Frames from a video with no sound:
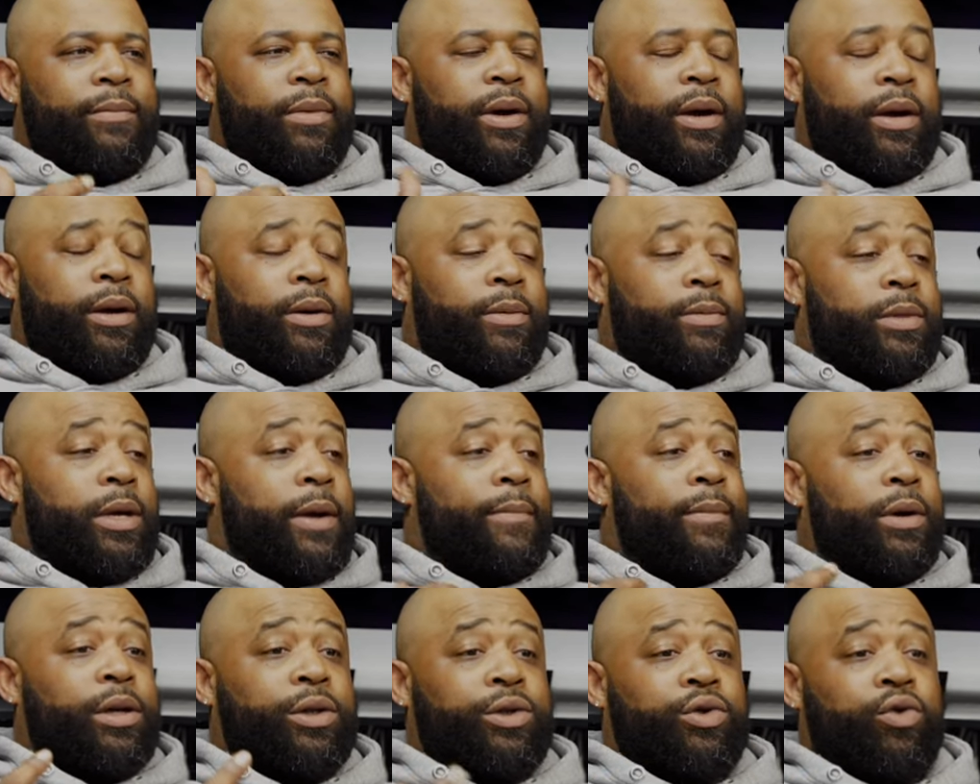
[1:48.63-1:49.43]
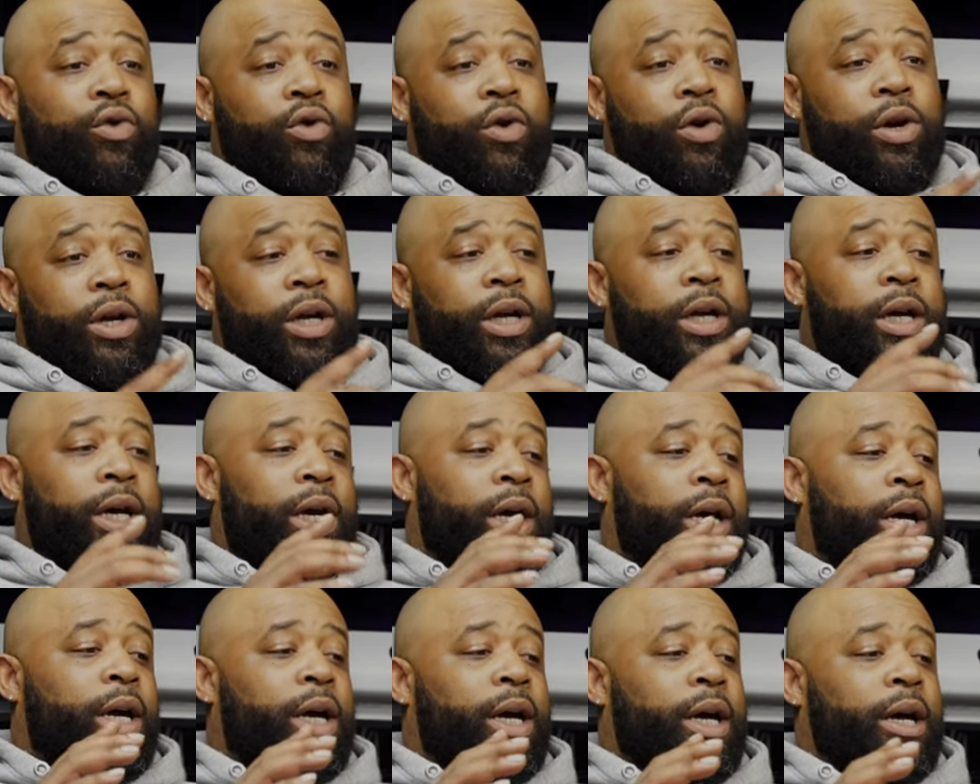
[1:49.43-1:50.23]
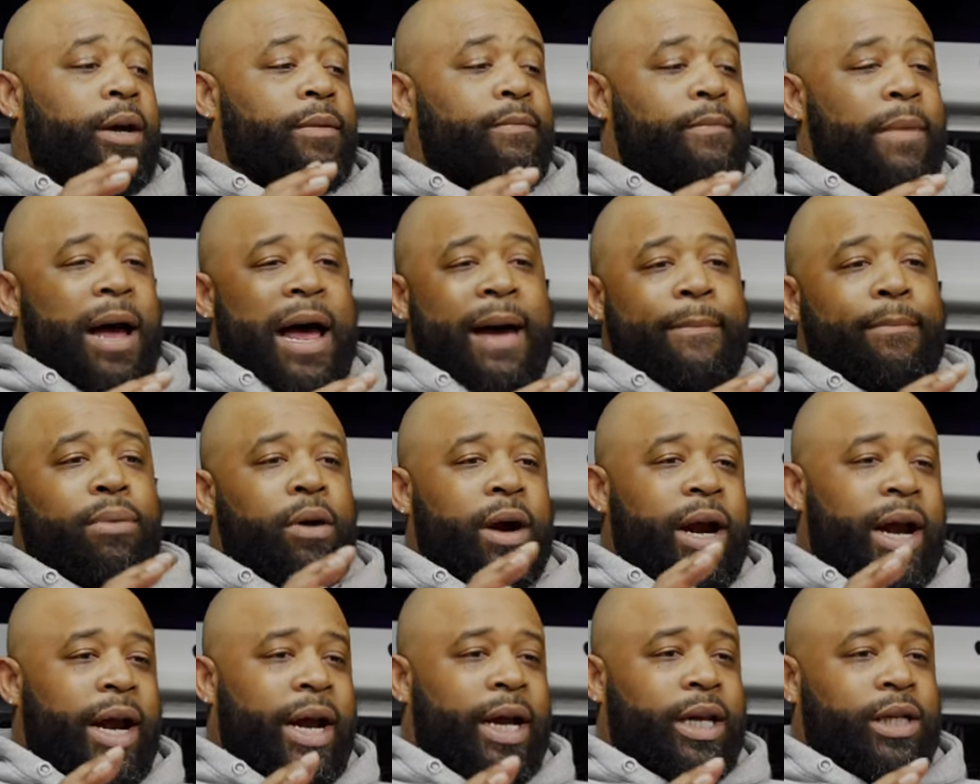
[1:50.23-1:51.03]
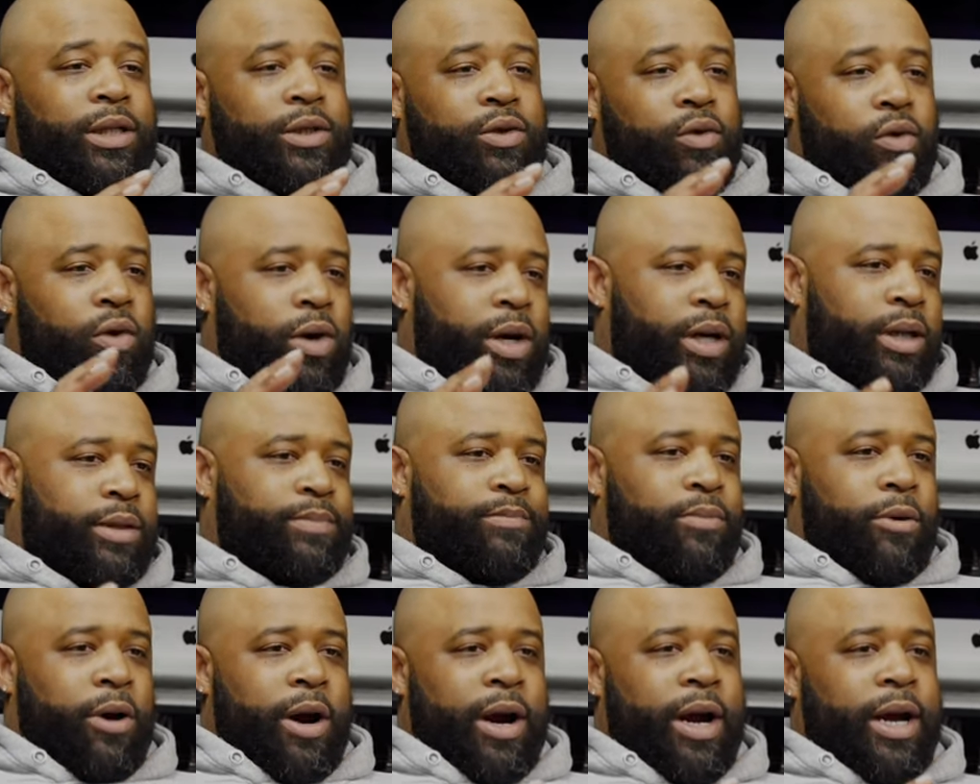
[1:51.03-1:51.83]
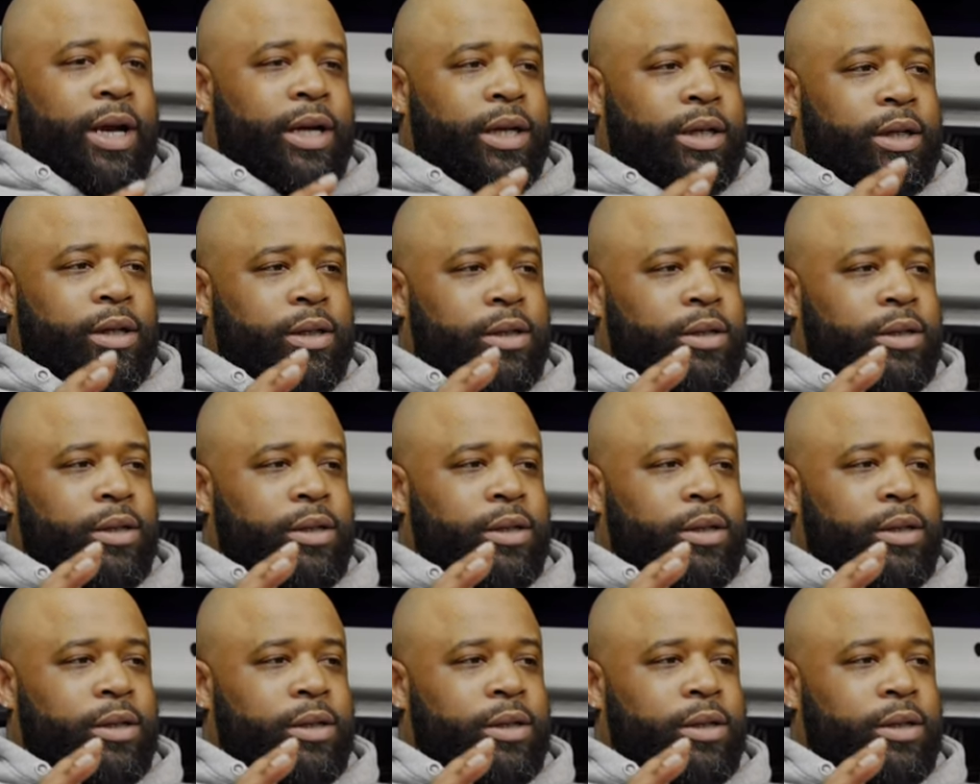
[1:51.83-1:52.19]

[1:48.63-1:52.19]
But the majority, my brand, Troy's brand,